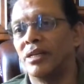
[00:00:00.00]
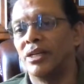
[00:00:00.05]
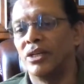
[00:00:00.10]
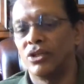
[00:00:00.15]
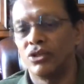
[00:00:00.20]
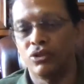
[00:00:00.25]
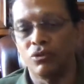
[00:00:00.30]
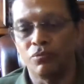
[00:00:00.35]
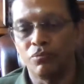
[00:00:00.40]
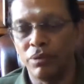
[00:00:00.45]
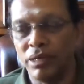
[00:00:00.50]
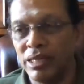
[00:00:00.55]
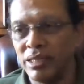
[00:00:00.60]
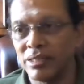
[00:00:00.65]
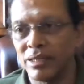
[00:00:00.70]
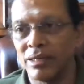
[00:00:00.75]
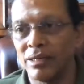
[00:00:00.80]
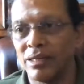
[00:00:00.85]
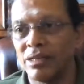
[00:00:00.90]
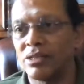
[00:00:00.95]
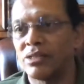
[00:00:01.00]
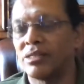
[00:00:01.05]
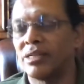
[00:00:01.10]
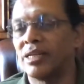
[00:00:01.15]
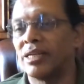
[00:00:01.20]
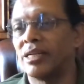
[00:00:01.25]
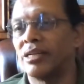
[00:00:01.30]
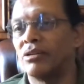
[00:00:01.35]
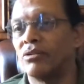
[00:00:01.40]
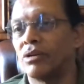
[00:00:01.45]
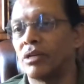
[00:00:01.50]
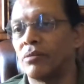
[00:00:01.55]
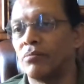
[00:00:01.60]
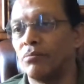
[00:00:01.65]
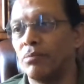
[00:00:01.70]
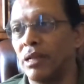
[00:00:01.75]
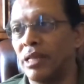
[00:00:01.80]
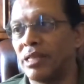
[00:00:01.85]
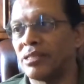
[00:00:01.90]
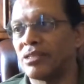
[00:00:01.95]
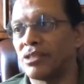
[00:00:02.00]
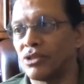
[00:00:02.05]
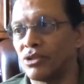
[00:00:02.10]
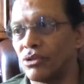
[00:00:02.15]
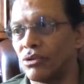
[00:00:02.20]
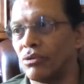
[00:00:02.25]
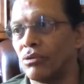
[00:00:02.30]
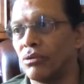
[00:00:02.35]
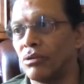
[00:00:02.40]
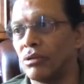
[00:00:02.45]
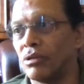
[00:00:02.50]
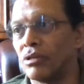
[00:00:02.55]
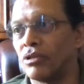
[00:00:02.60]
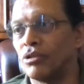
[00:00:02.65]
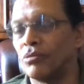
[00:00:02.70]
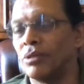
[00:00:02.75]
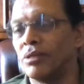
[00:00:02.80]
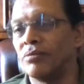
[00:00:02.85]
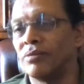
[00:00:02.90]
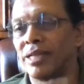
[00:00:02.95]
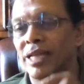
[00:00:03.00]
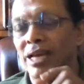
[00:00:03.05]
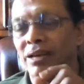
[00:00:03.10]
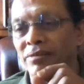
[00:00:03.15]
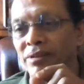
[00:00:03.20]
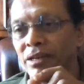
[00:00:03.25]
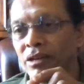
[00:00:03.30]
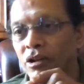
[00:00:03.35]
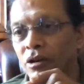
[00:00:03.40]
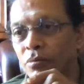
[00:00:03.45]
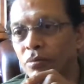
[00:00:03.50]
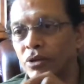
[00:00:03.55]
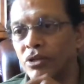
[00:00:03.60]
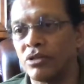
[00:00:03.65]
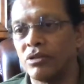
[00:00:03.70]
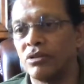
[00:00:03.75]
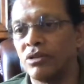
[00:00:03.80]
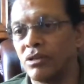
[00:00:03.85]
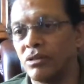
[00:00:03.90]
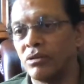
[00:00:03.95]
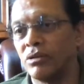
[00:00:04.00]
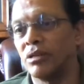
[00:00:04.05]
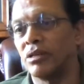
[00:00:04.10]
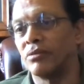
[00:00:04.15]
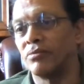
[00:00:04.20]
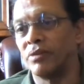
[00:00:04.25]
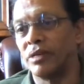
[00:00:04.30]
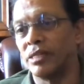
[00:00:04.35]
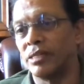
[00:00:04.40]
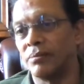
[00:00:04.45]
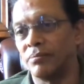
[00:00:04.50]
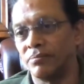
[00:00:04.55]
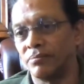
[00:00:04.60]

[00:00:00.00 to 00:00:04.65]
So please understand, you are a blessed soul to be even having an opportunity to learn Veda.